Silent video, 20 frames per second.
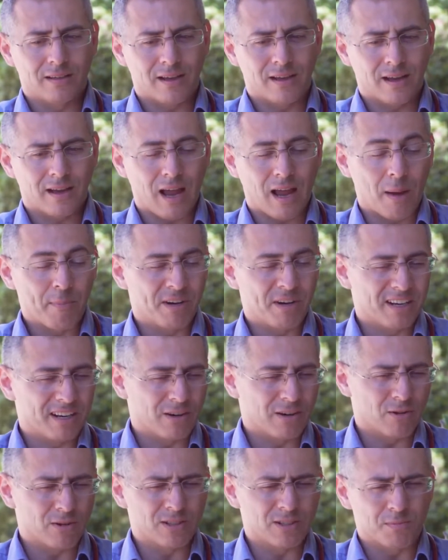happening
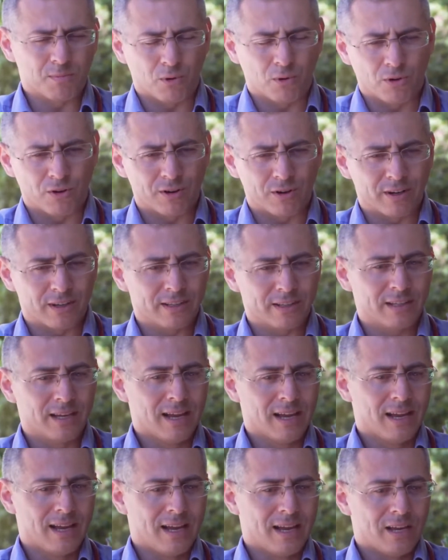across the border, and
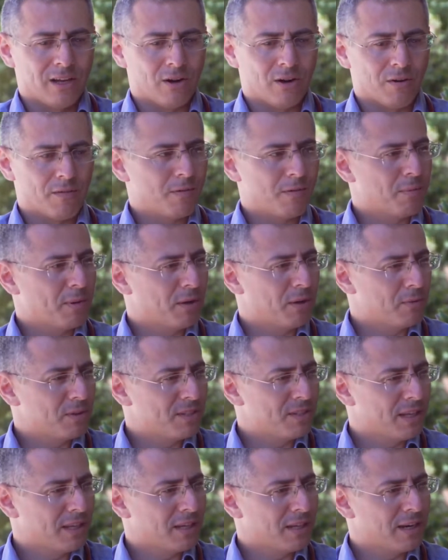everybody was
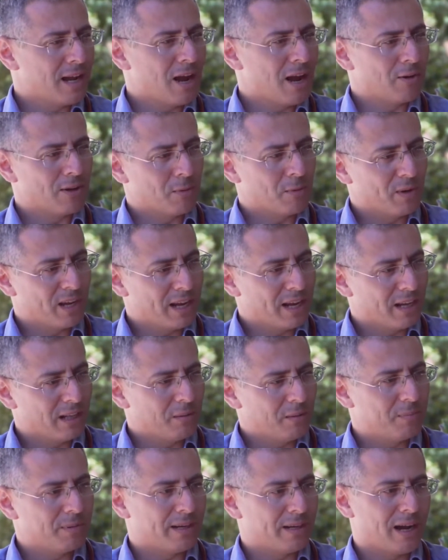thinking, how can we
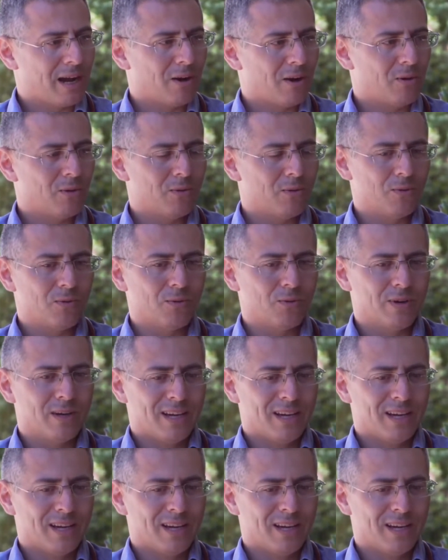help? How